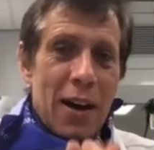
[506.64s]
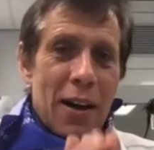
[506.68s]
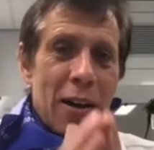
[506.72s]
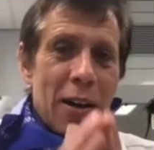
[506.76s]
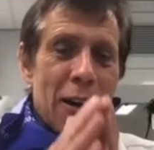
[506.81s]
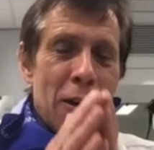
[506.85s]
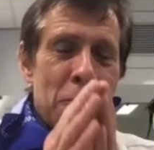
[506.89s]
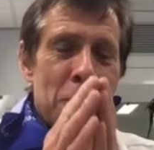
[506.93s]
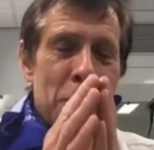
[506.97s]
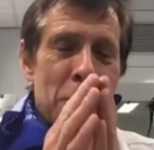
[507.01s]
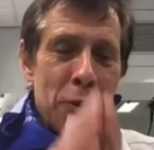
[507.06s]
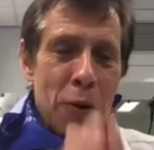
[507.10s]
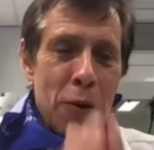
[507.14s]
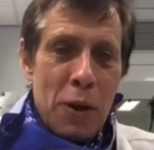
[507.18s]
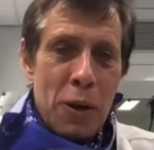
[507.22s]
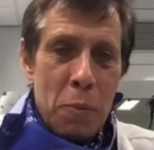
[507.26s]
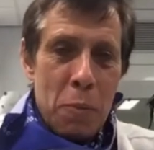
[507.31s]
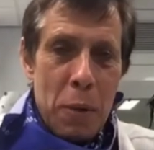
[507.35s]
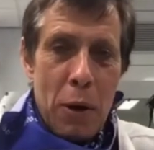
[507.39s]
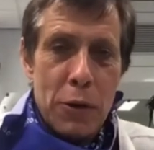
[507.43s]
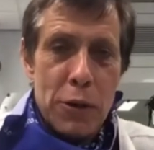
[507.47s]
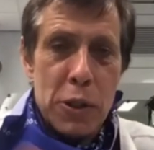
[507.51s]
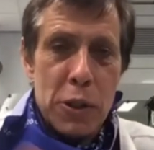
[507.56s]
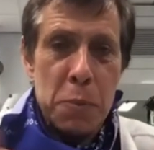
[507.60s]
if we talk
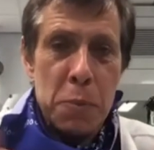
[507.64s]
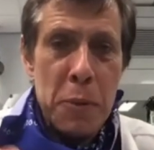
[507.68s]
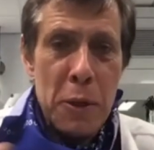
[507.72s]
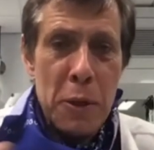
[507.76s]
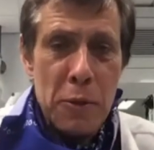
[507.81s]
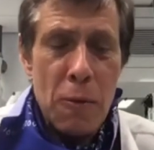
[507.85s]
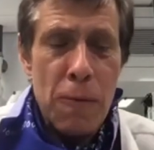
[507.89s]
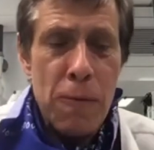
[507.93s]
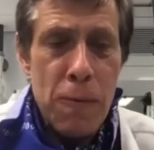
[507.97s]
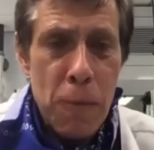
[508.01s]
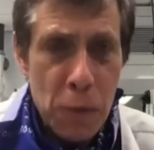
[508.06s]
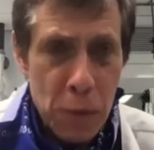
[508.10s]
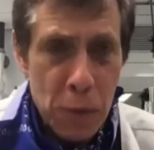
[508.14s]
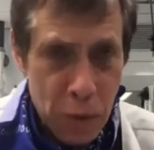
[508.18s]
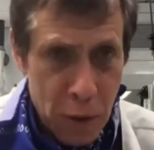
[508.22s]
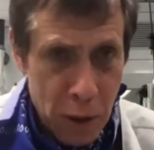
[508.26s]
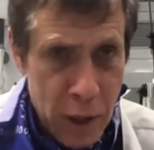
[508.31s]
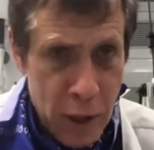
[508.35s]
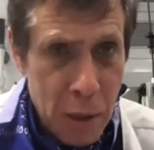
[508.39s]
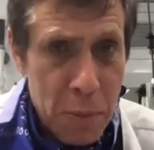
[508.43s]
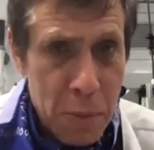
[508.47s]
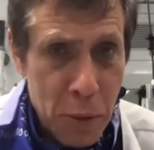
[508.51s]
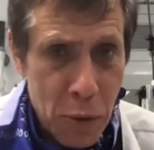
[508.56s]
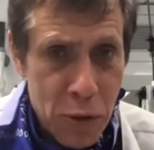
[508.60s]
about speed of fungal
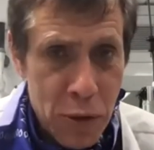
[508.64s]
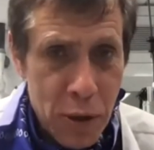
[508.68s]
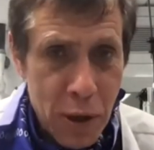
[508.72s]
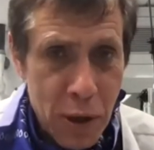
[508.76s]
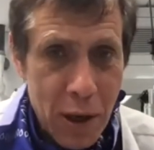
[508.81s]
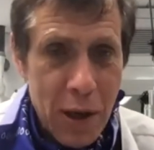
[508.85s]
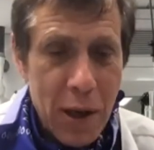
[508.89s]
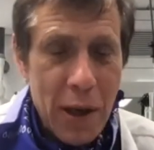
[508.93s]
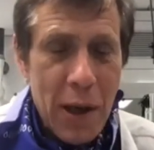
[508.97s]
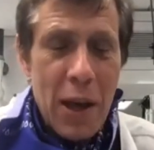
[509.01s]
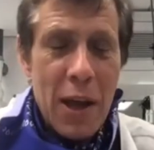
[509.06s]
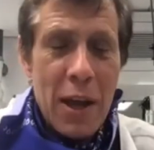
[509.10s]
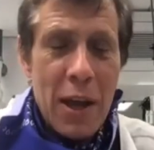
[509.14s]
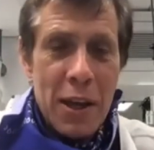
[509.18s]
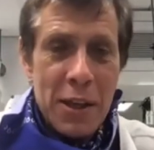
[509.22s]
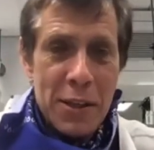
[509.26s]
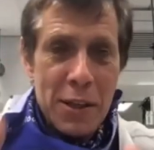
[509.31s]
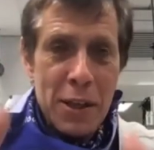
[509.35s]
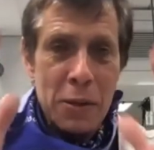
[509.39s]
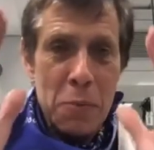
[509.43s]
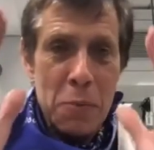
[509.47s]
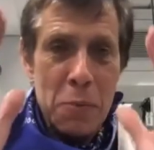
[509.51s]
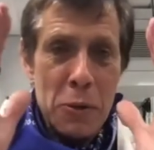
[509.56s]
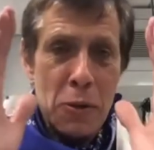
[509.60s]
computing,
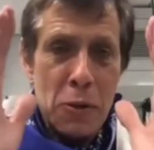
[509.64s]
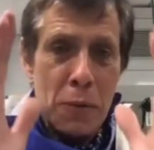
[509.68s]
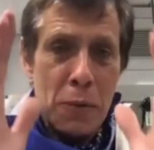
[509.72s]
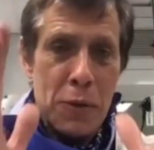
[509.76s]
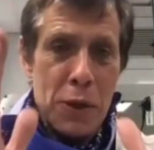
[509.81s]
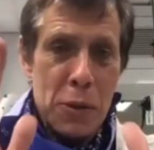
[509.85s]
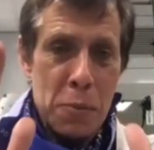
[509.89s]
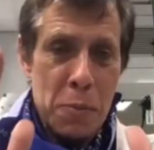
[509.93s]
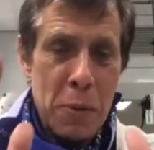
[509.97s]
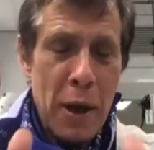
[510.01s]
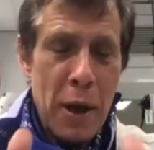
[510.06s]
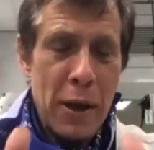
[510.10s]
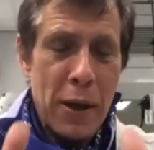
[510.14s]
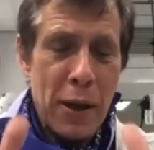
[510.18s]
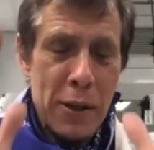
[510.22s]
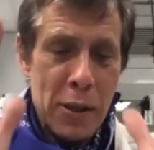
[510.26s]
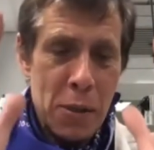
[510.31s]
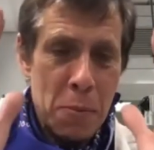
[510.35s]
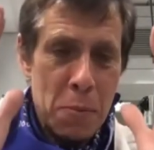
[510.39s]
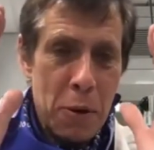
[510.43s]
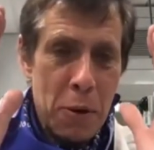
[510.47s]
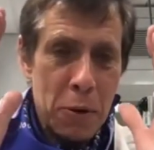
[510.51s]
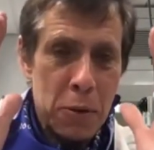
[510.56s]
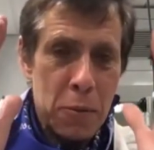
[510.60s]
then bits of the spike is
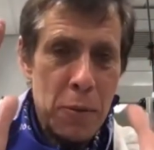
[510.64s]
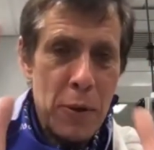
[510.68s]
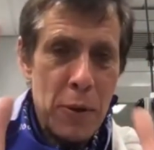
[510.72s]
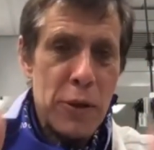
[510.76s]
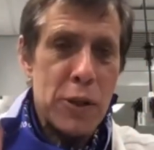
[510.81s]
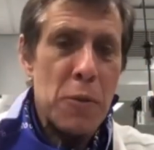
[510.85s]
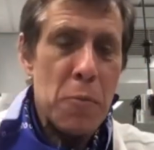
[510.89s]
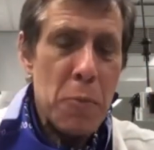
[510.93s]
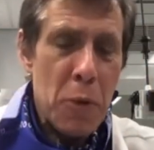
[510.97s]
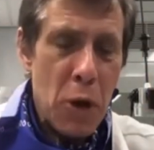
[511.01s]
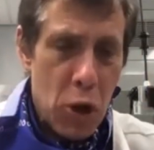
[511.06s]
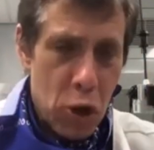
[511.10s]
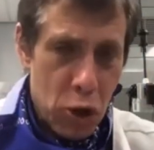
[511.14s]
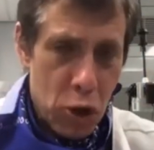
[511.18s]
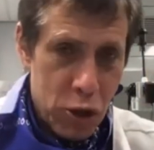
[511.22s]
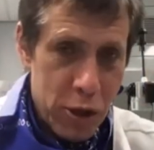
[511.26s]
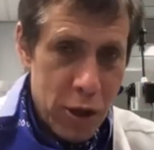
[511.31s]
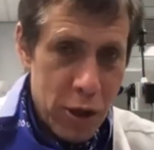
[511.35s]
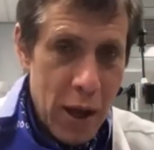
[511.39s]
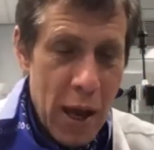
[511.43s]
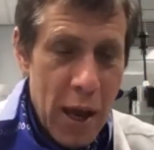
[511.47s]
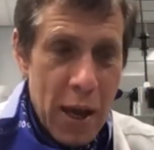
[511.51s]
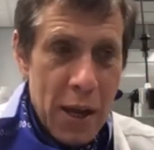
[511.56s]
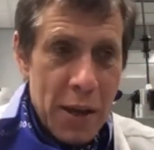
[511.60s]
about 20 minutes.
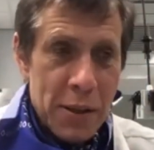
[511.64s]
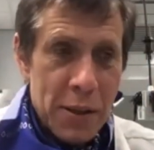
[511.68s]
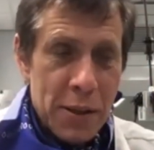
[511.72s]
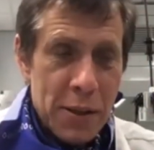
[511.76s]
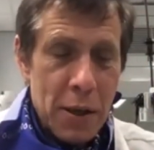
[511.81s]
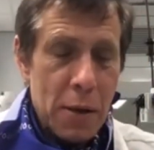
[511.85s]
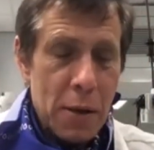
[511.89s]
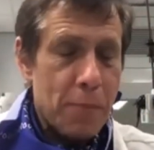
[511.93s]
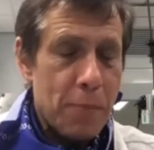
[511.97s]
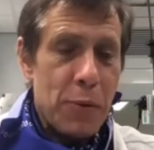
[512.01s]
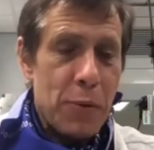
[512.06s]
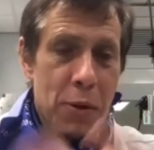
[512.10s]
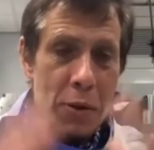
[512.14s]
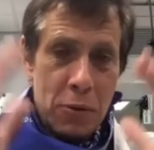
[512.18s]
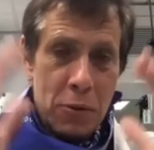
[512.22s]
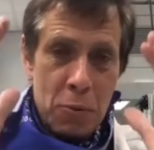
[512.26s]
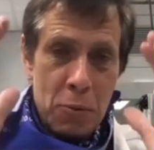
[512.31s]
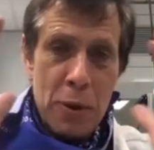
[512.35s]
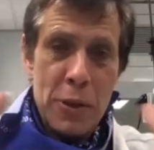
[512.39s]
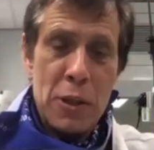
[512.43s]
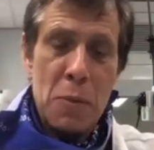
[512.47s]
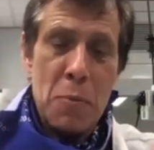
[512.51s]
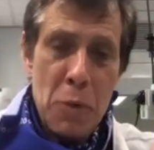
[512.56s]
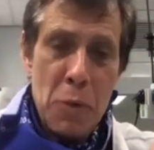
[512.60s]

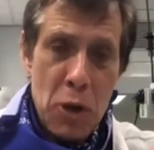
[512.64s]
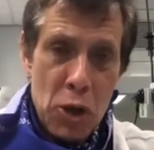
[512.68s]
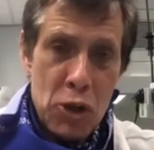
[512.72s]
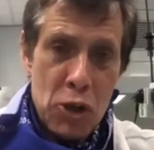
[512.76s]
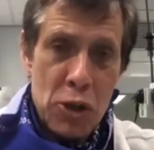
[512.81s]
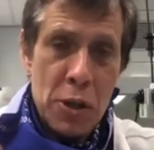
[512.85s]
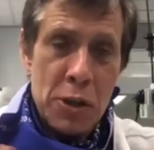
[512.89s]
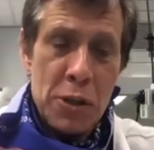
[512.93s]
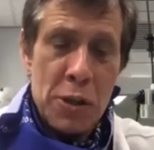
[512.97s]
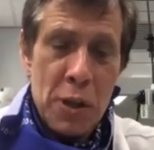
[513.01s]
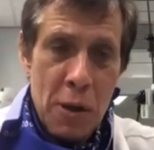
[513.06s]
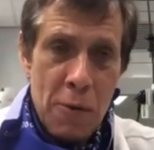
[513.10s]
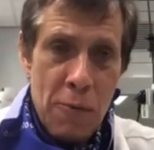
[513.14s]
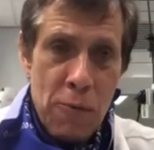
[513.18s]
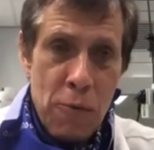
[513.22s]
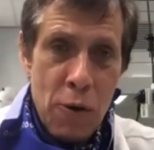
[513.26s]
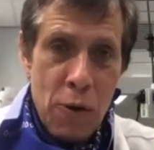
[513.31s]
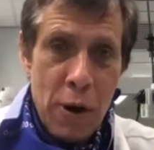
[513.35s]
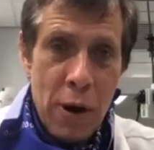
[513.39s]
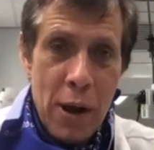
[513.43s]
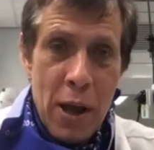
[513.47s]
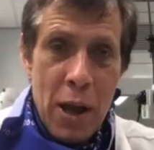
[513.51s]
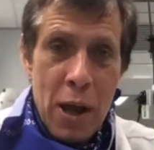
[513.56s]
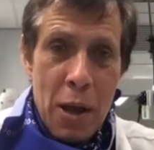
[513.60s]

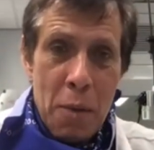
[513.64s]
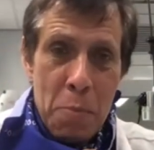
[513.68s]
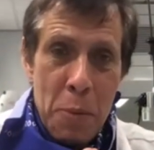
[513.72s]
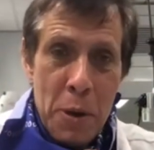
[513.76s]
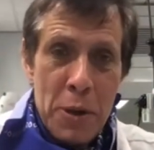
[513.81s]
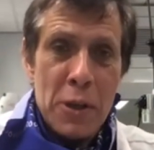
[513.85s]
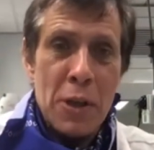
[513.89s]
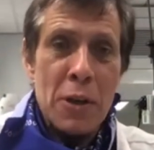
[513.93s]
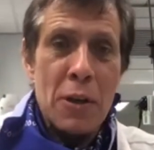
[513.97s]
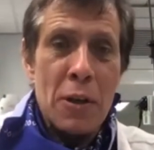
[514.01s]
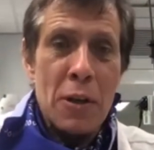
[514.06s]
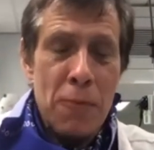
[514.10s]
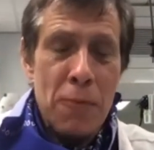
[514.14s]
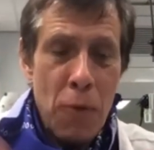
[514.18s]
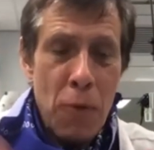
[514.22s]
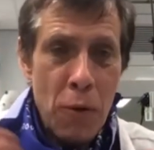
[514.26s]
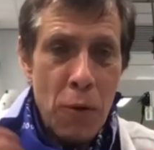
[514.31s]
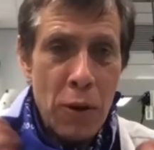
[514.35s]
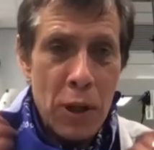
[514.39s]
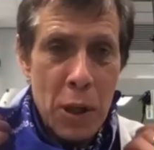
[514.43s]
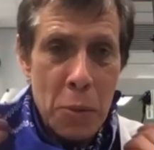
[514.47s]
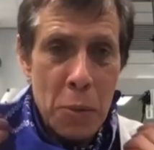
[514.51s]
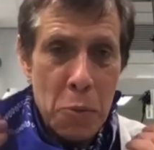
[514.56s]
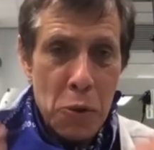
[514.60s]
Therefore, basically
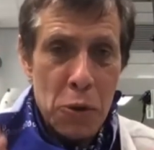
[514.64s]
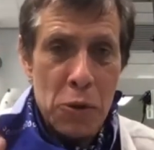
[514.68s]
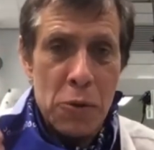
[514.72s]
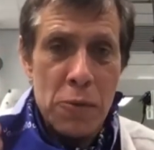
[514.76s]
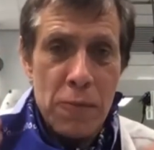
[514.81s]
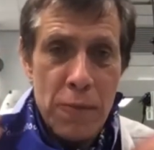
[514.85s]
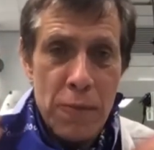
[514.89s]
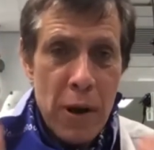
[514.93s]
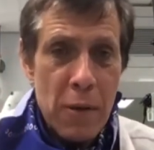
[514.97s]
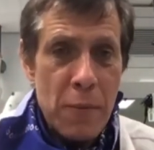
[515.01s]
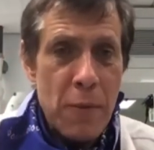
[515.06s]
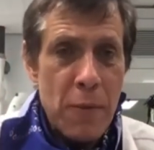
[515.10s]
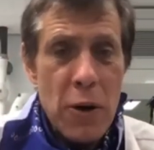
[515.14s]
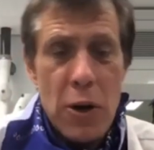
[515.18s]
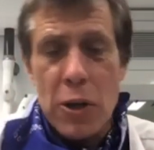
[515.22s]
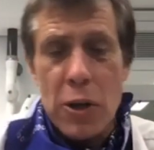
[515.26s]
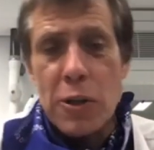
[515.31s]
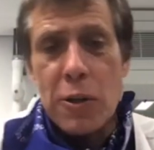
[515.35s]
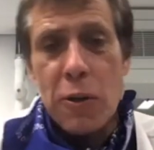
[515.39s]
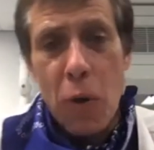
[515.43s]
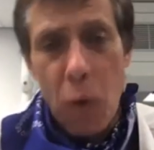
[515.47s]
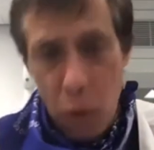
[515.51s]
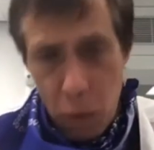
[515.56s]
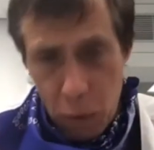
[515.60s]
fungal computers very, very
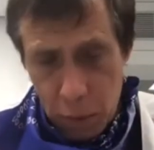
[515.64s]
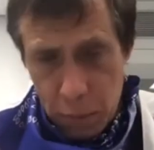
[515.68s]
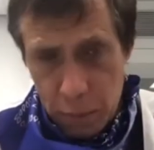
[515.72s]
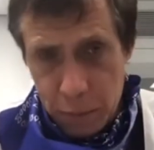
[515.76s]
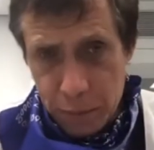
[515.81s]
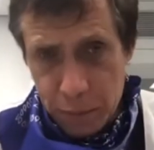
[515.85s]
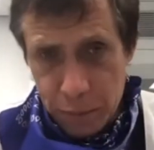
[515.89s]
slow,